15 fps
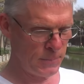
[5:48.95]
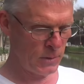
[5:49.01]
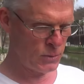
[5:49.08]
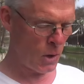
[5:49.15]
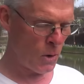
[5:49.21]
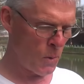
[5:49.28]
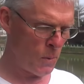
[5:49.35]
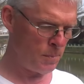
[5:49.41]

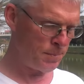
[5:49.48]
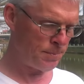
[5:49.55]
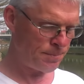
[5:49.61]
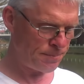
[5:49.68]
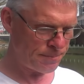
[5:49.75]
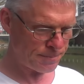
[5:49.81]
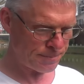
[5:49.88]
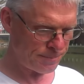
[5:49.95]
So,
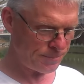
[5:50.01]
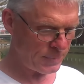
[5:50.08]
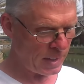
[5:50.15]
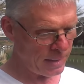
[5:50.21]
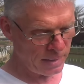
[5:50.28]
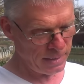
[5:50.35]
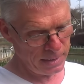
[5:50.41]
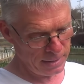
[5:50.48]

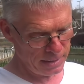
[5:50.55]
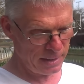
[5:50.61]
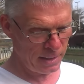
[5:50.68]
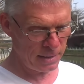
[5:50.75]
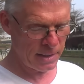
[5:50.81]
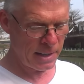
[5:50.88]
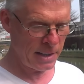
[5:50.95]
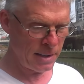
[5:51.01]

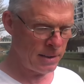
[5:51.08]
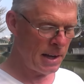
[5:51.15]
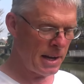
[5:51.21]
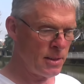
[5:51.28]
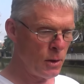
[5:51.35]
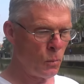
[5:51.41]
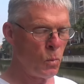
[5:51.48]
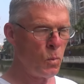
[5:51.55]
in
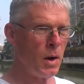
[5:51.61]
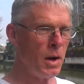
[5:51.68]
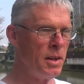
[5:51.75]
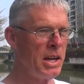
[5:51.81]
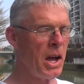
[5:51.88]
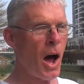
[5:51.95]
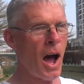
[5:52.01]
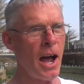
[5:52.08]

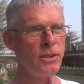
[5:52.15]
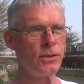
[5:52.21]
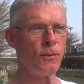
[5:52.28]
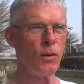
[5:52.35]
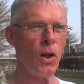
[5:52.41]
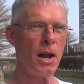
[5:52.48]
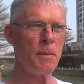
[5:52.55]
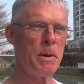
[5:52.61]
the eyes
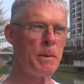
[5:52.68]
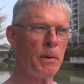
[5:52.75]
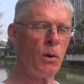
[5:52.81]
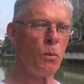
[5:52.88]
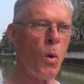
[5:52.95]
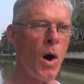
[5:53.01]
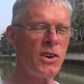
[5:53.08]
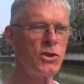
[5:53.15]
of a lot of
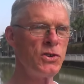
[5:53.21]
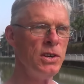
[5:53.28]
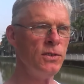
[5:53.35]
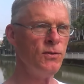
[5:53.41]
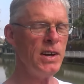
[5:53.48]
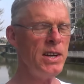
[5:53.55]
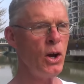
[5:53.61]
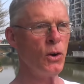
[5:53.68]
people that watch
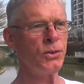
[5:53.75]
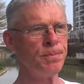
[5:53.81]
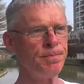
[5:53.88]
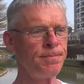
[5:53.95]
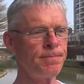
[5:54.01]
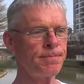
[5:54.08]
these videos,